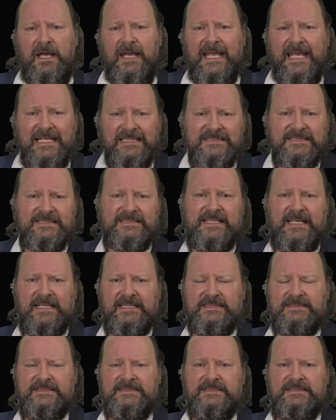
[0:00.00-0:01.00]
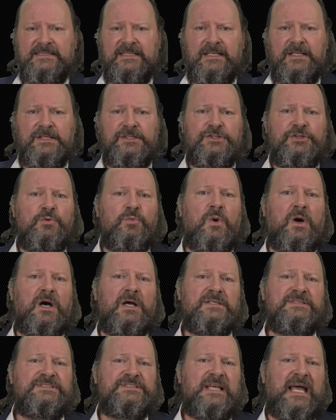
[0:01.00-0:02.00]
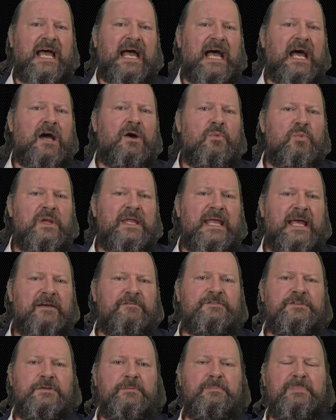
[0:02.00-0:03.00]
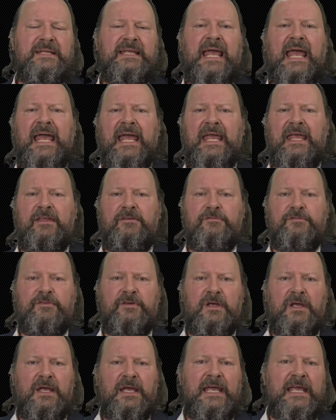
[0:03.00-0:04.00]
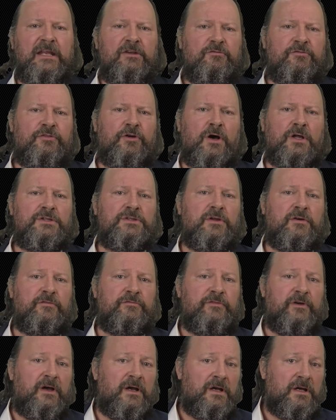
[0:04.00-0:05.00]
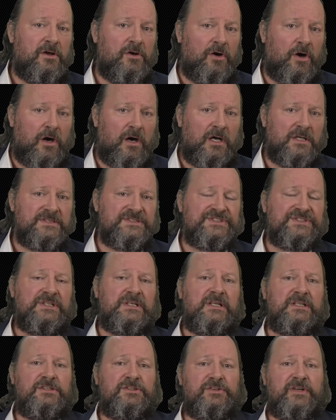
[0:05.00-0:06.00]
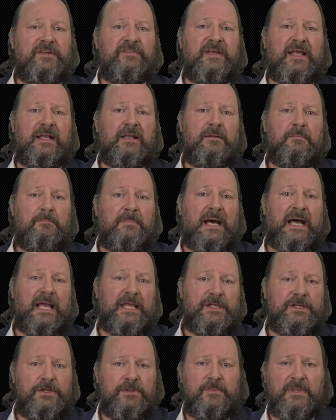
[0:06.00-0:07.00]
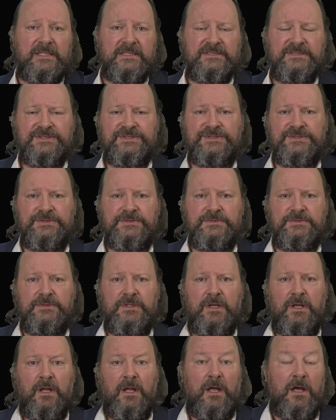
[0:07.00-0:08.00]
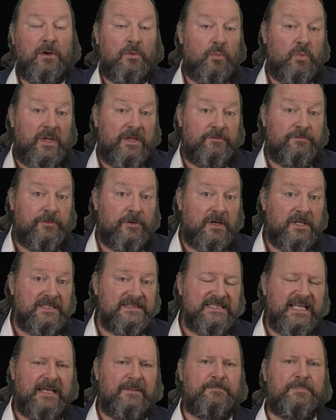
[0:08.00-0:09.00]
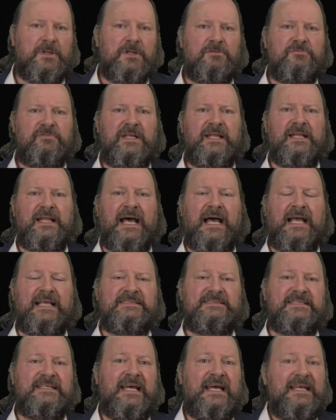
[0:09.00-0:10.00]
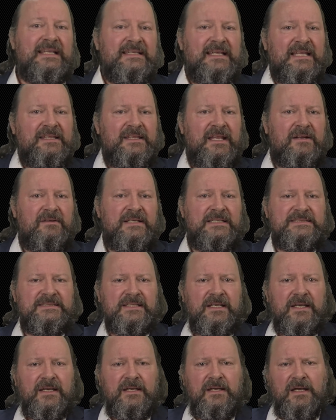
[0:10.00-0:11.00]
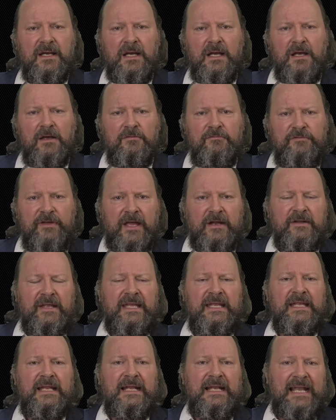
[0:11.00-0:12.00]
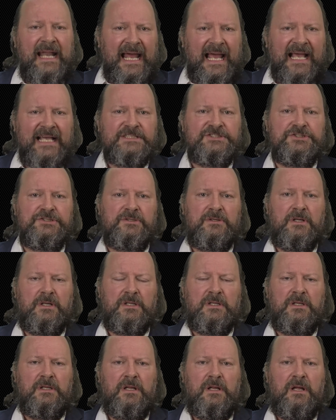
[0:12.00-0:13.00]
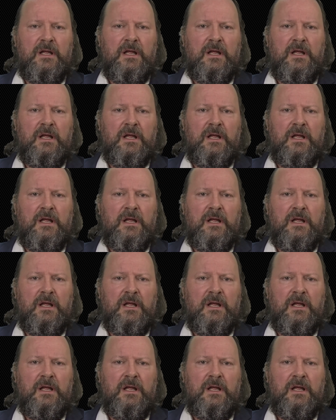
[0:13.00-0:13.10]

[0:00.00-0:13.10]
instincts towards how we have to behave in front of cars driven by humans. We, for example, realize that there is a very natural